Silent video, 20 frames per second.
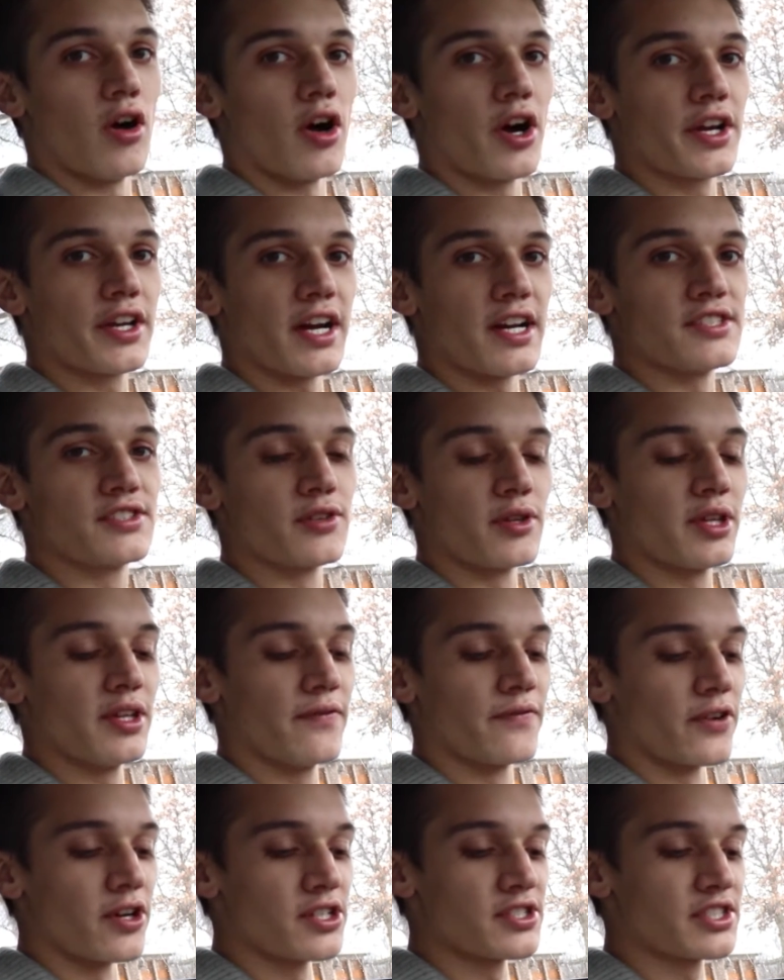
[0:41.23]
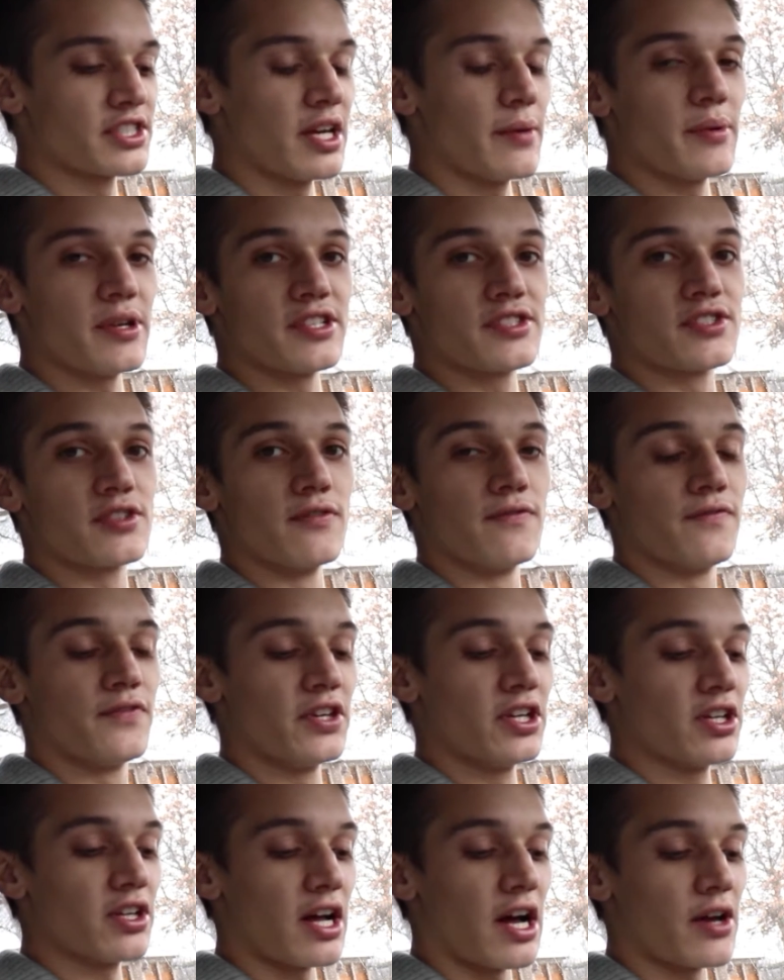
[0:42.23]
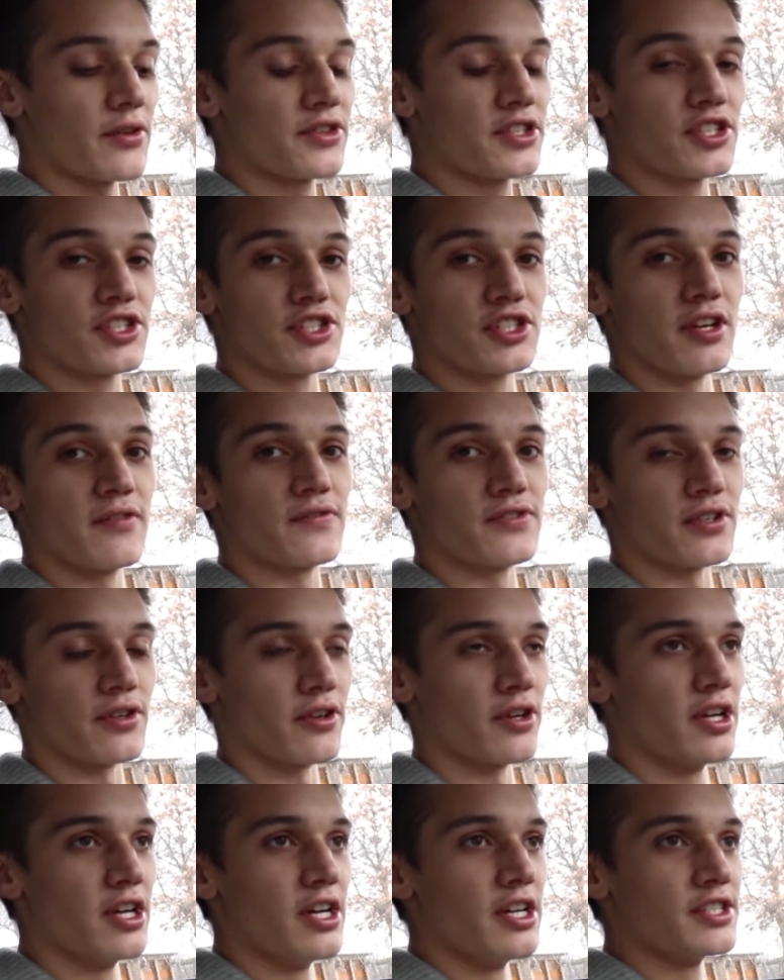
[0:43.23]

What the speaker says: Alright guys, so the first tip is to feel out the shifter.